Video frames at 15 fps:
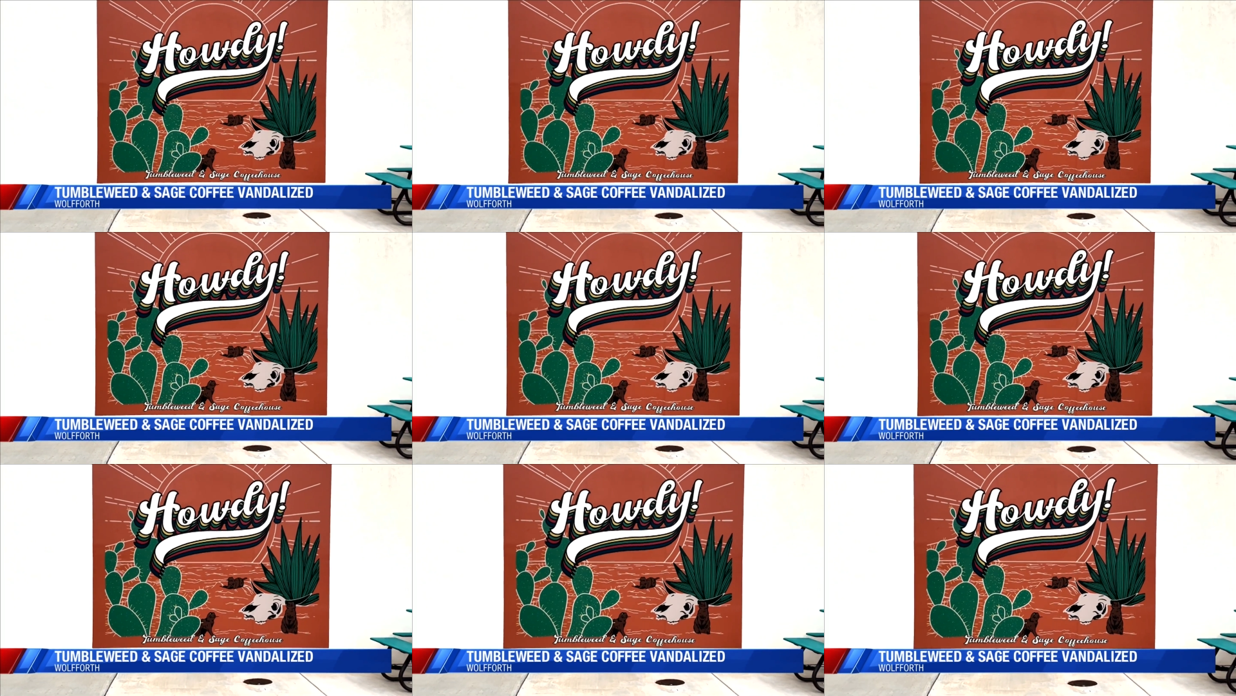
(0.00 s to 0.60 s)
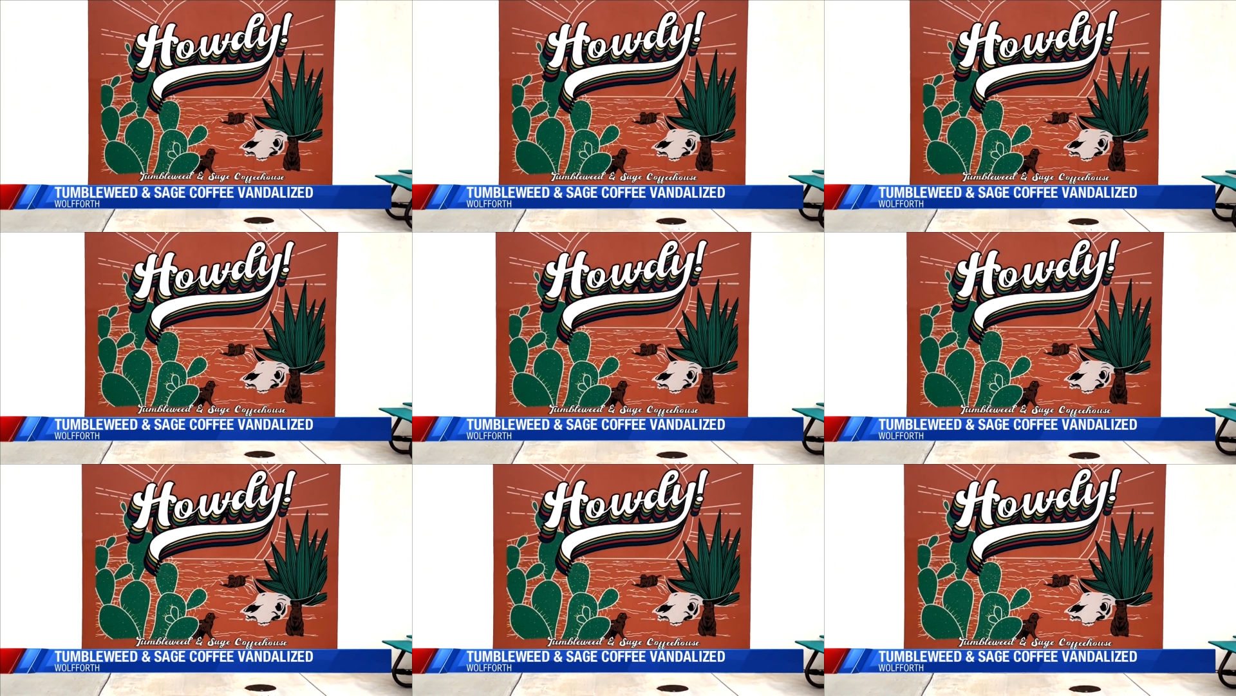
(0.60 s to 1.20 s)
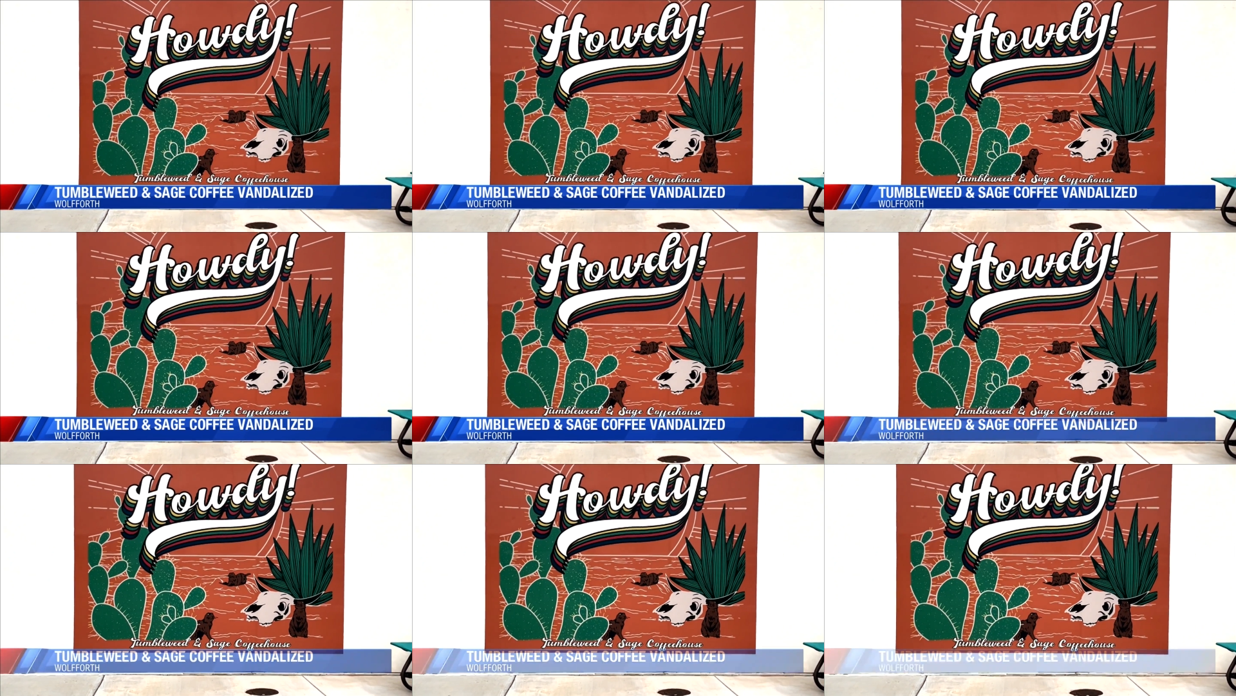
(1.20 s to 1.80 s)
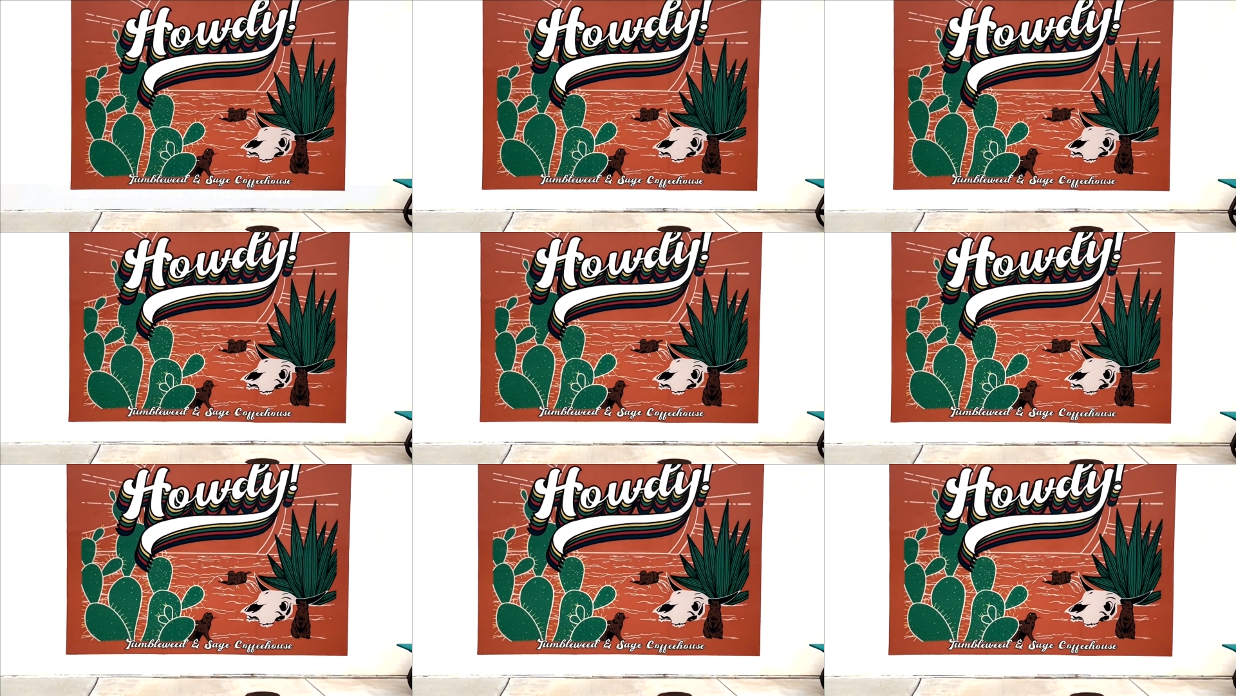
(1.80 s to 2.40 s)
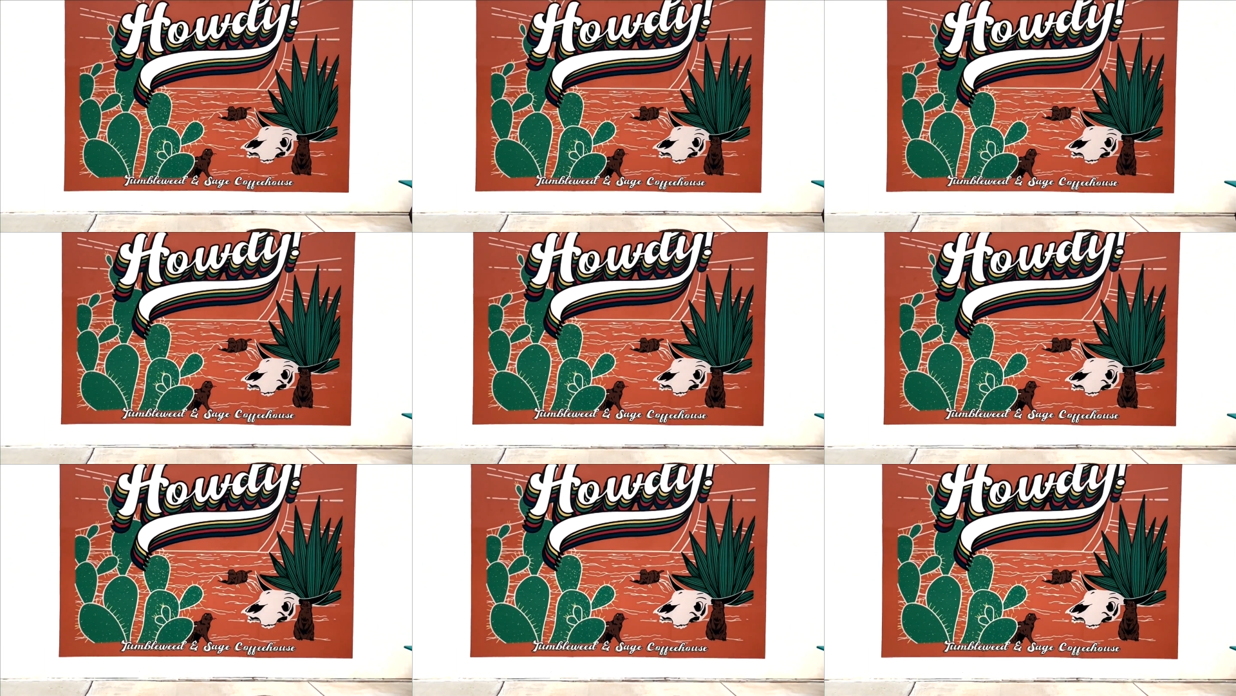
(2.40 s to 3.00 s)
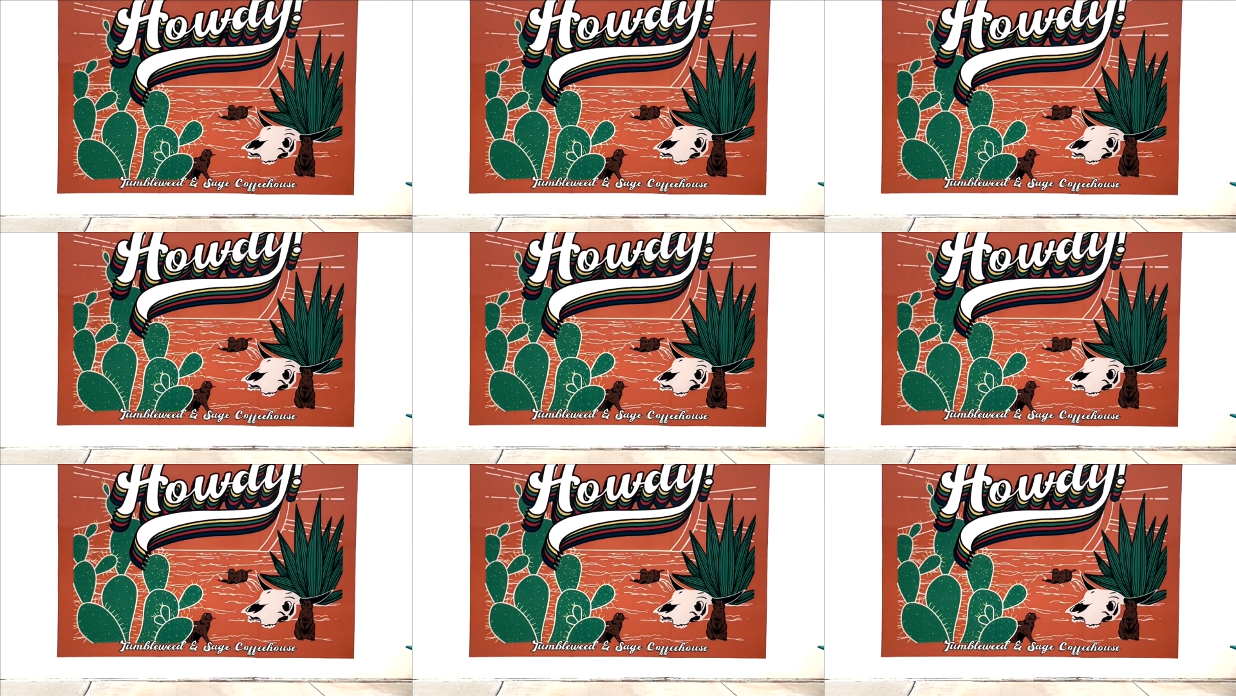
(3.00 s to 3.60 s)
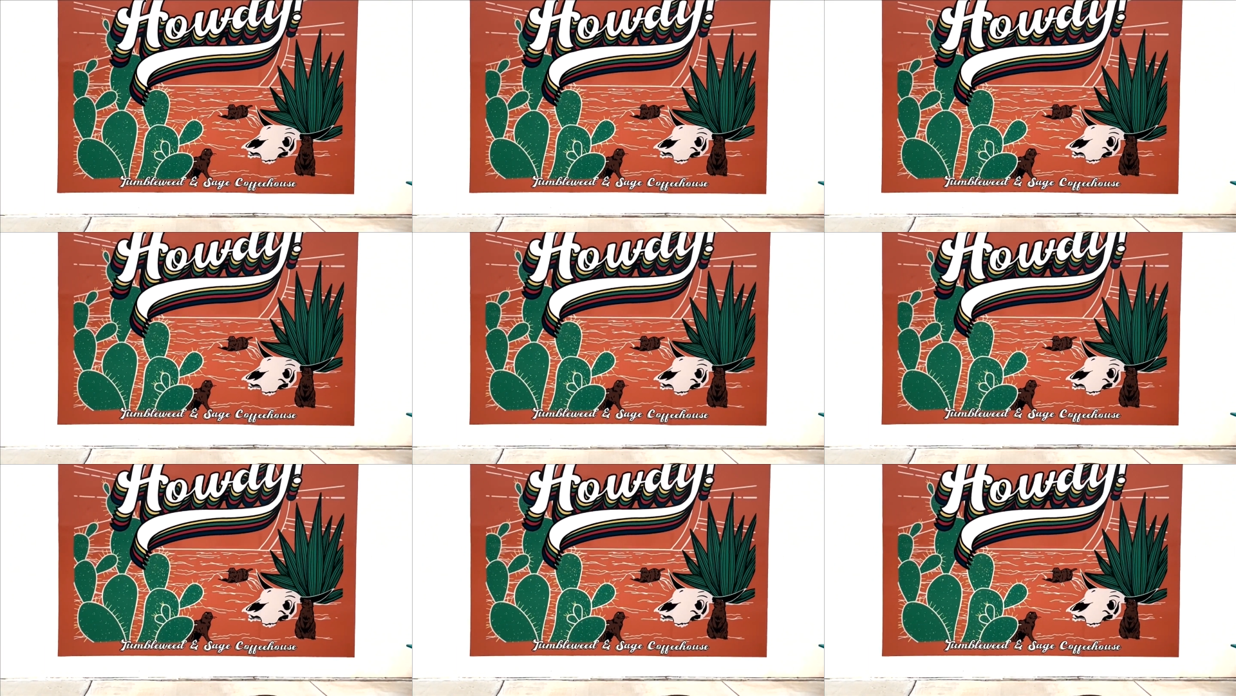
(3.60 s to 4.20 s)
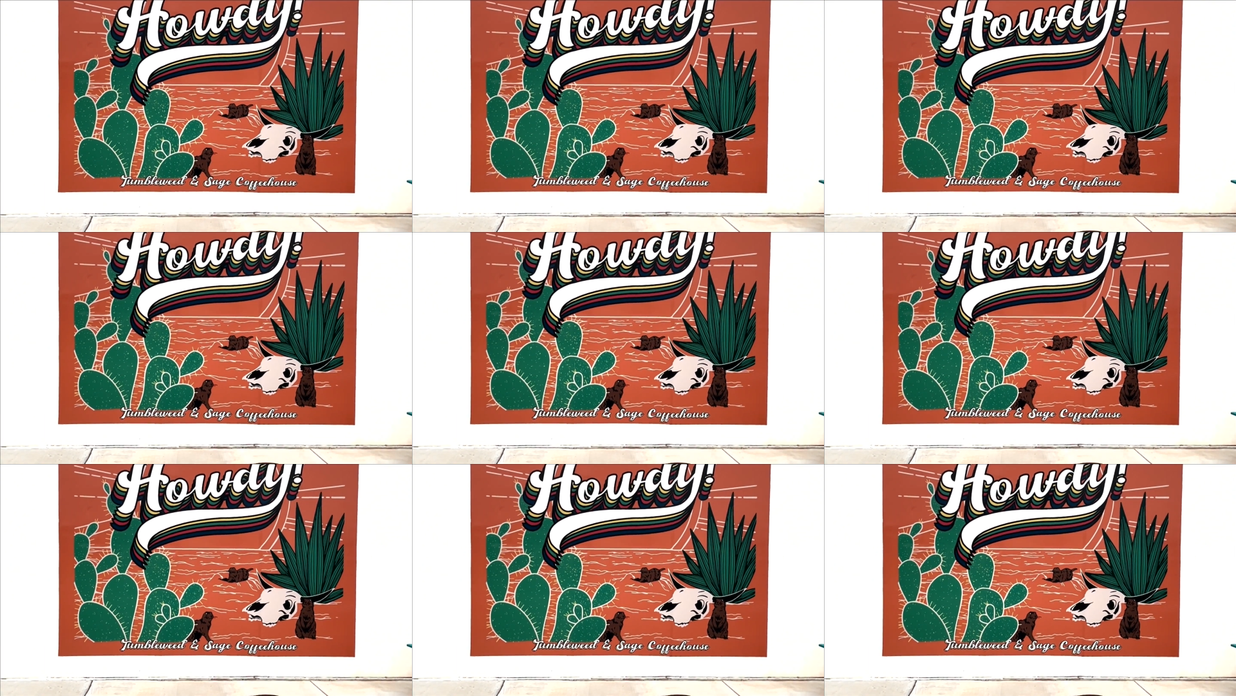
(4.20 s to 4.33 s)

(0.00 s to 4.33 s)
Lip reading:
No face is visible, so there are no lips to read.